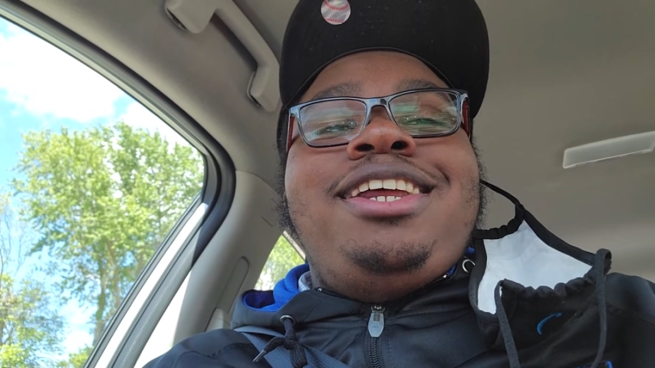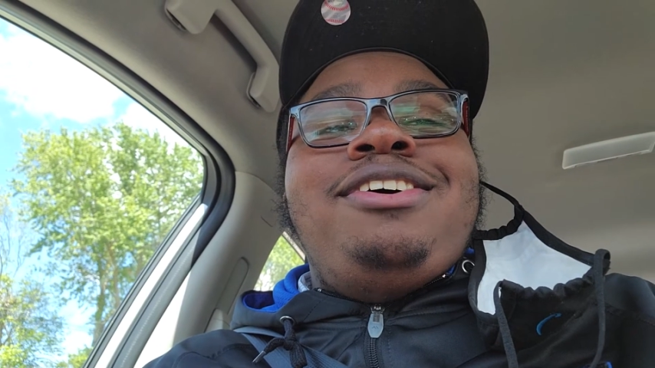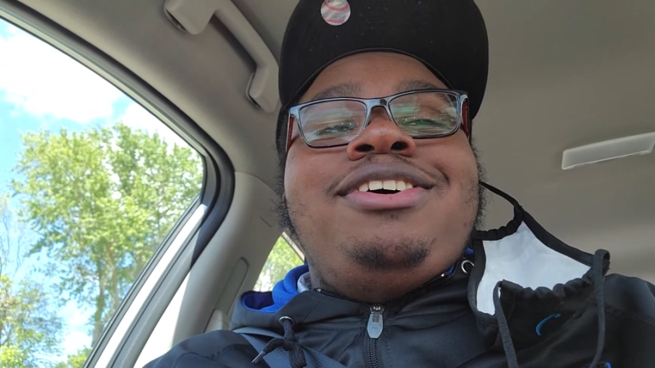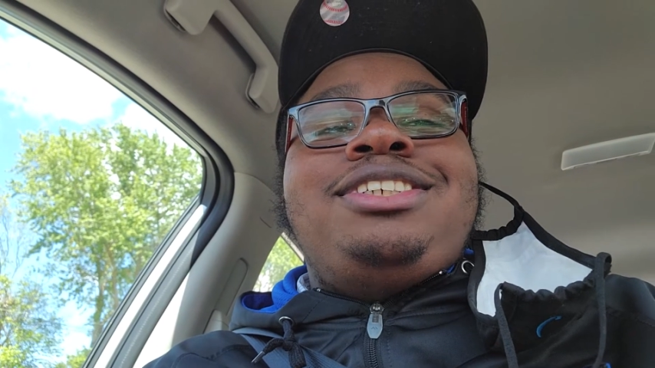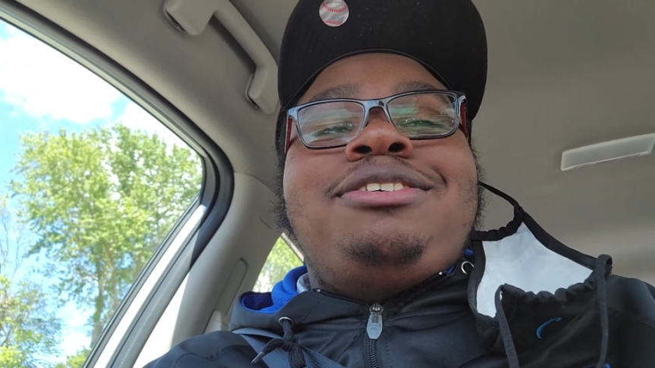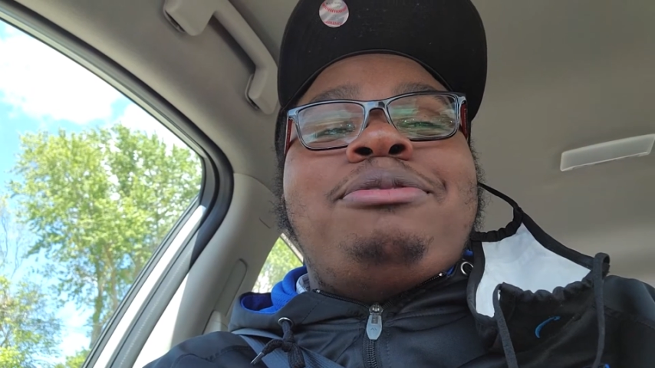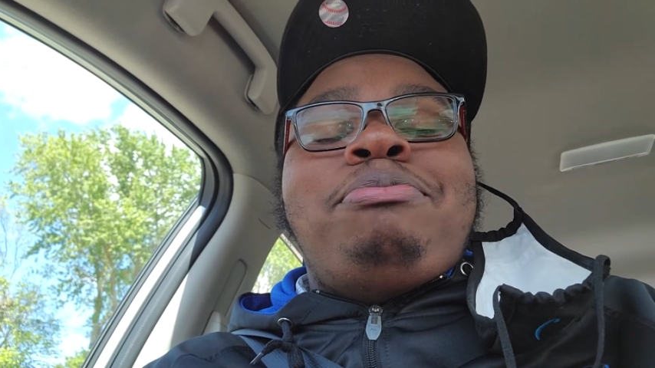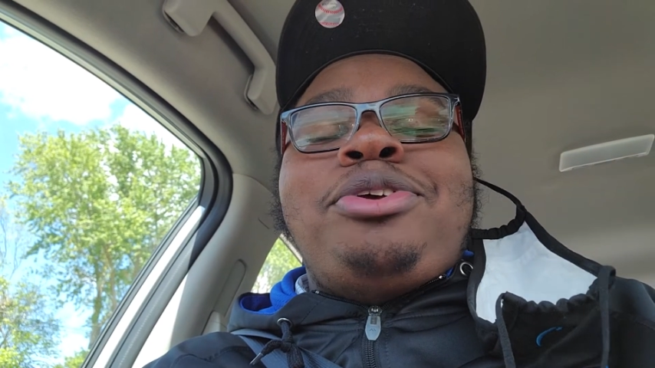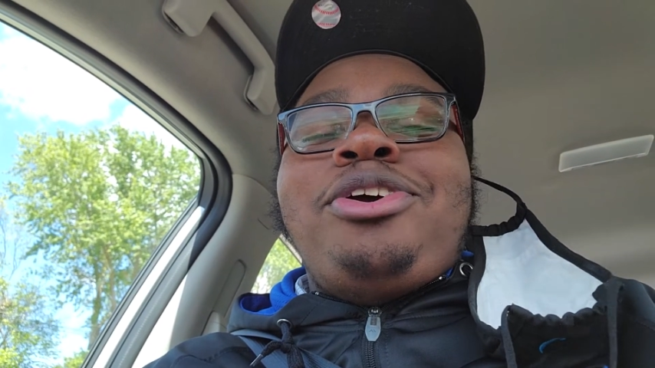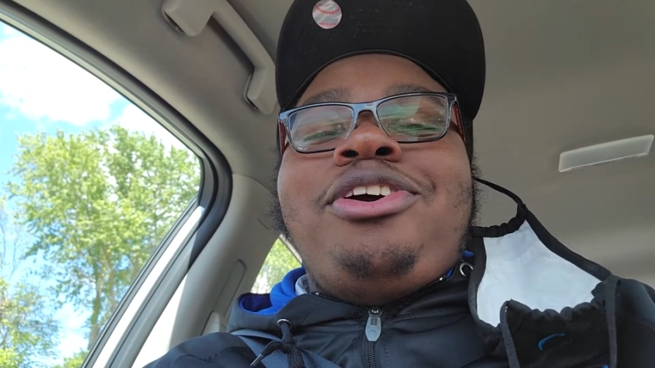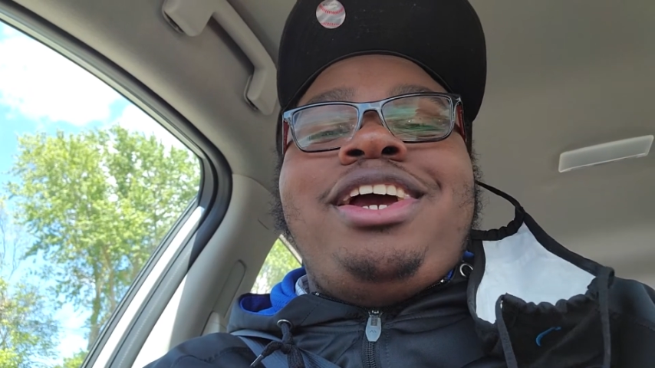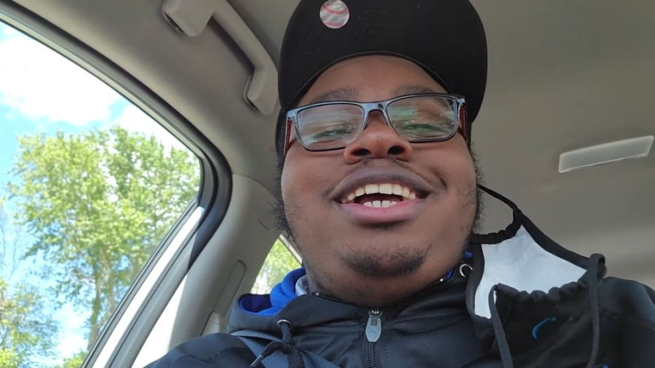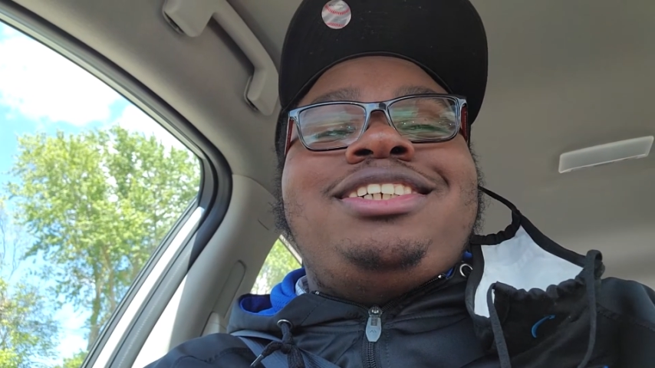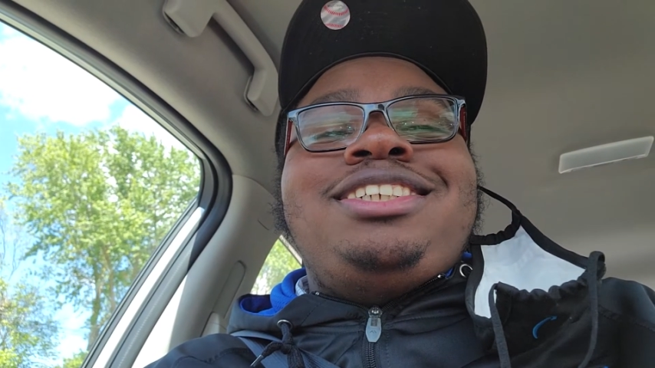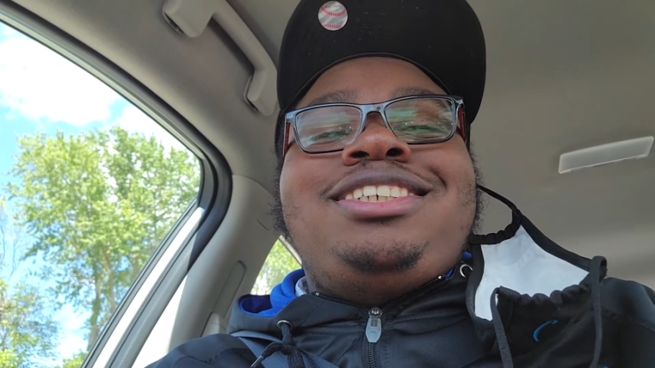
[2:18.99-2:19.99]
It was pure
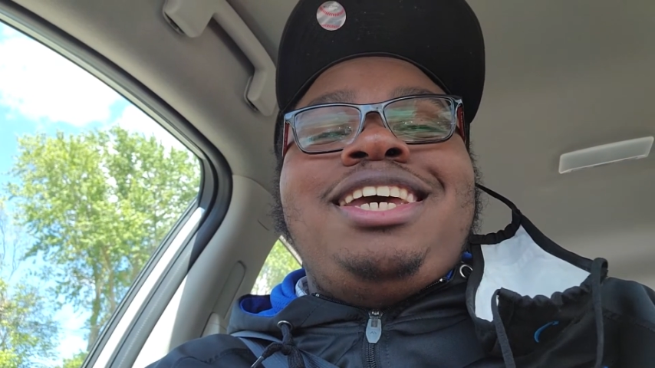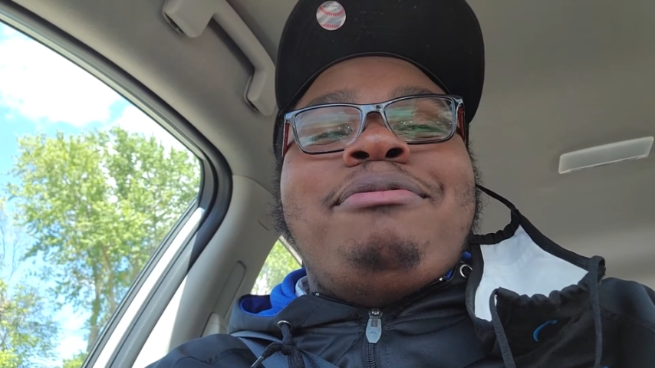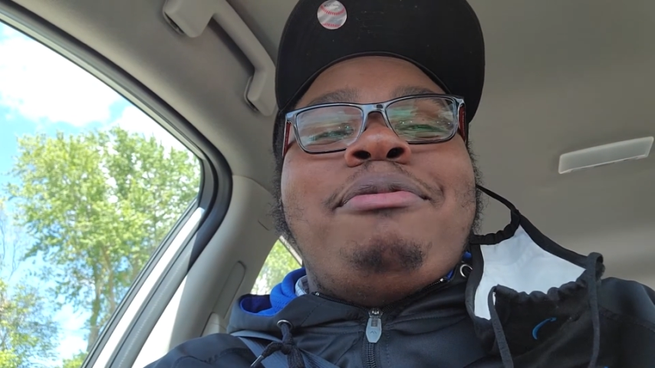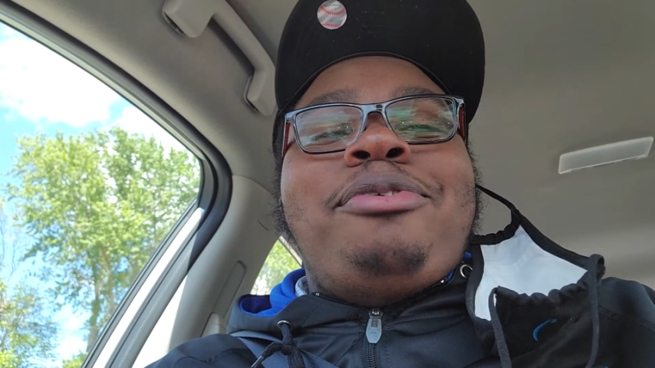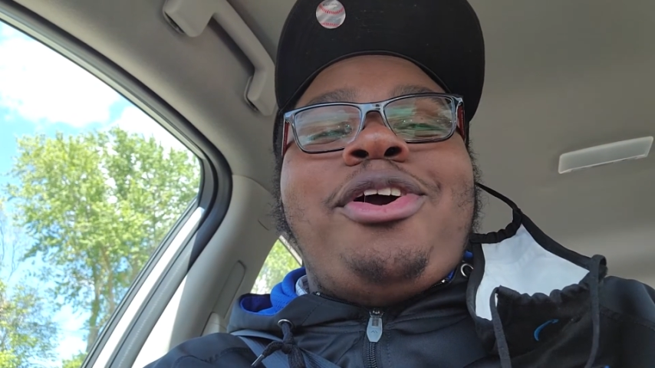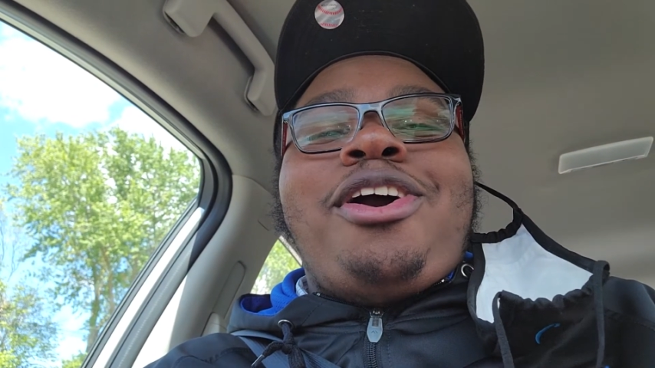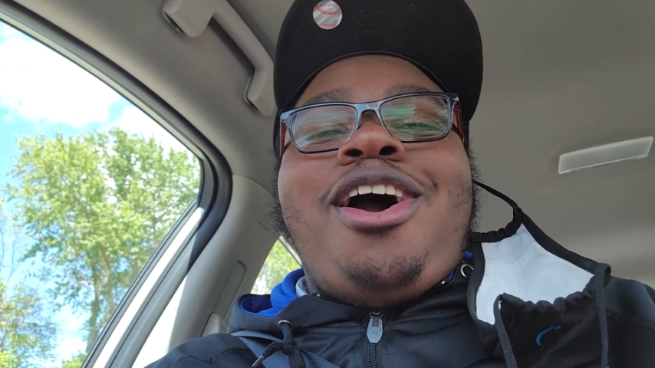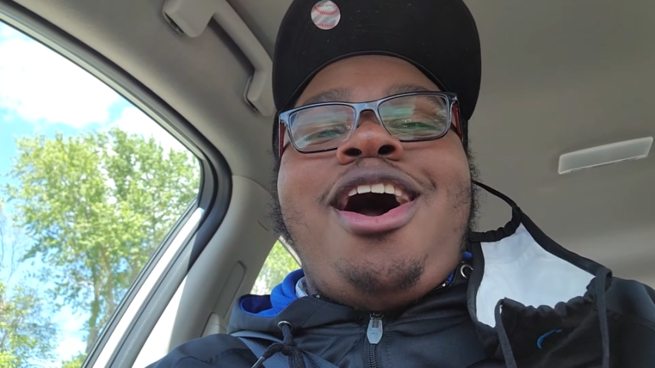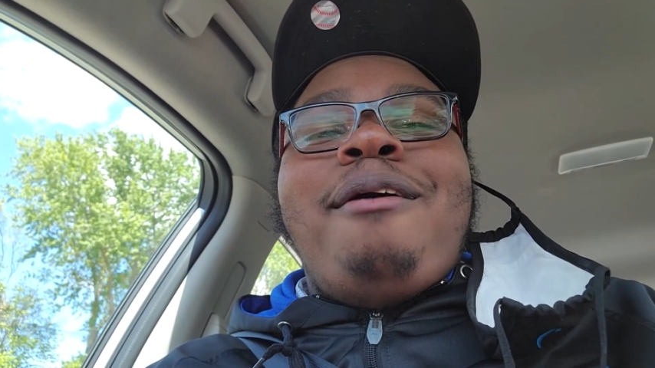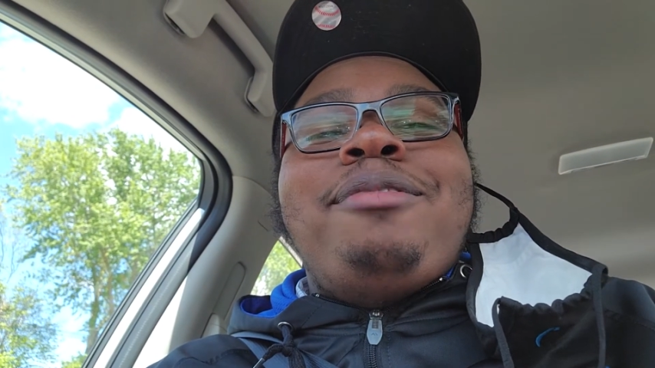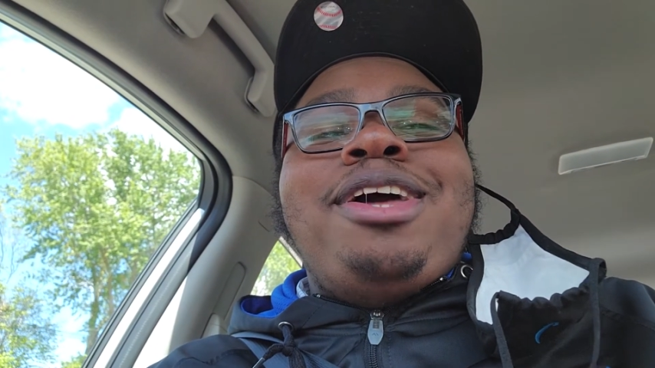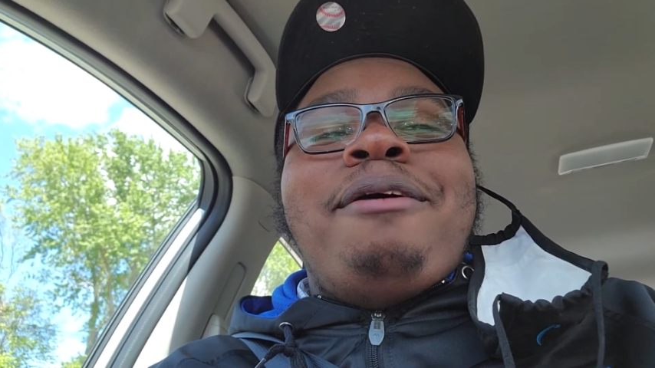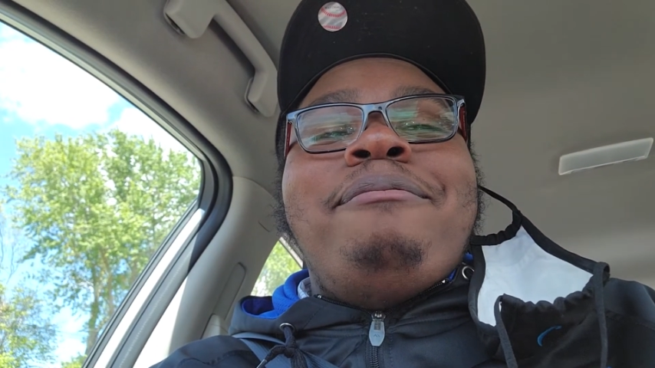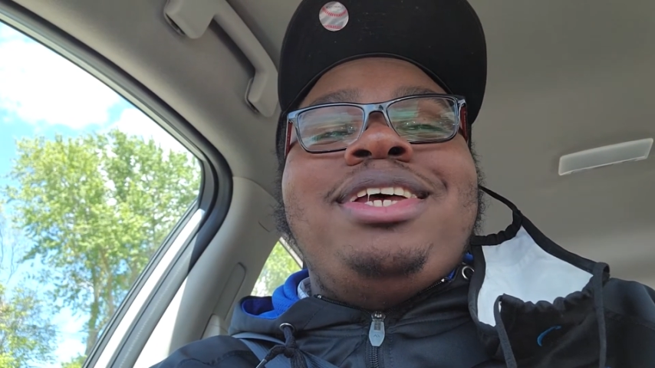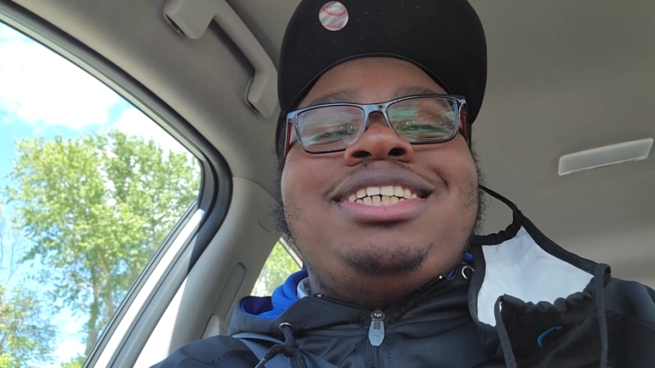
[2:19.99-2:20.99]
entertainment, pure
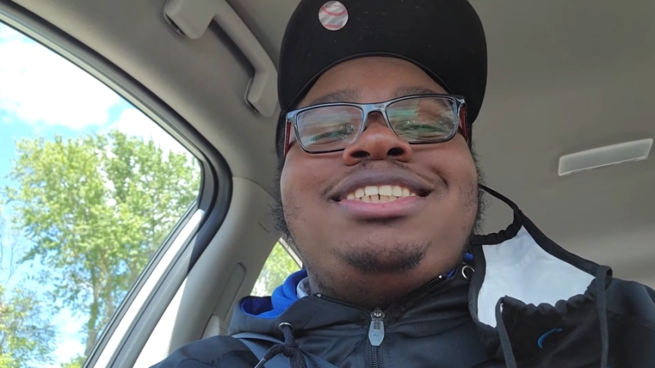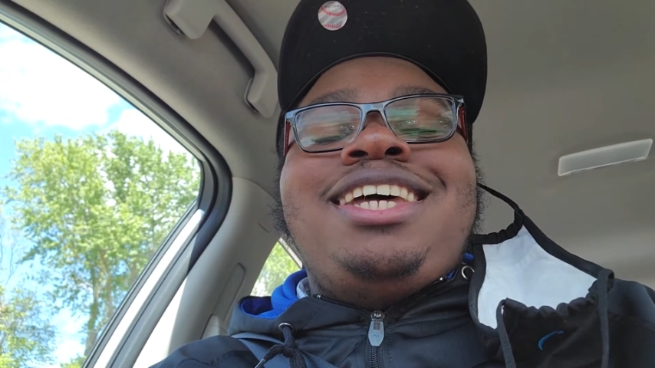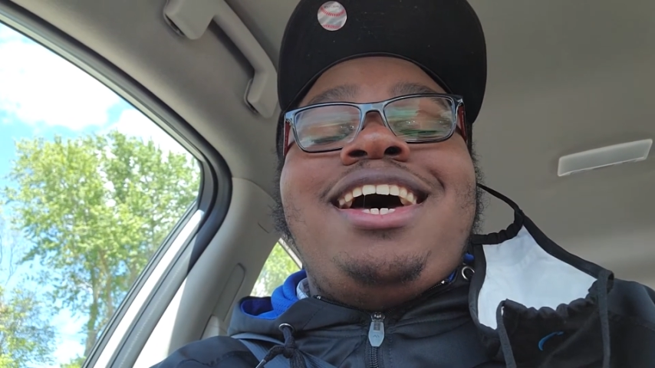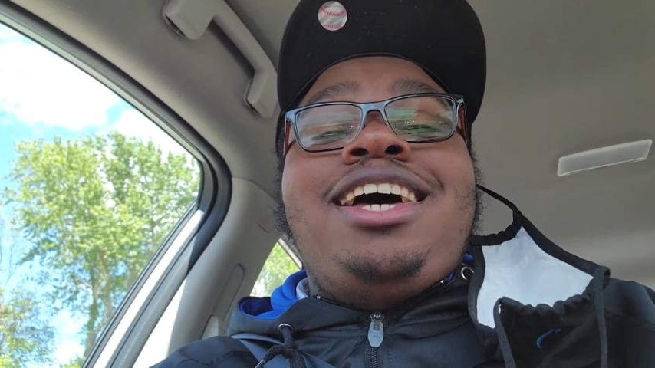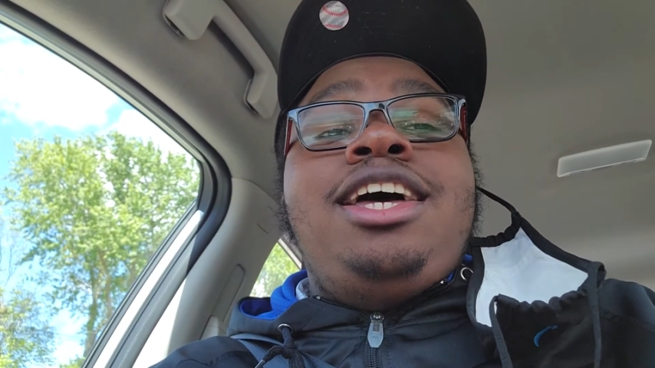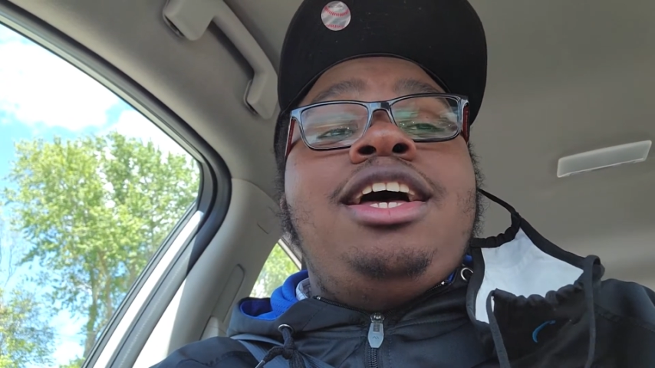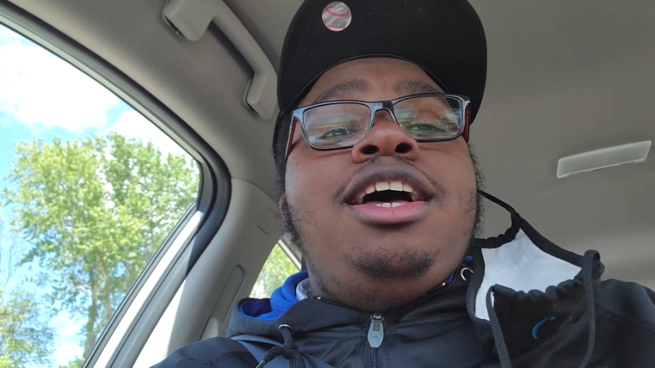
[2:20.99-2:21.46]
comedy. I missed that.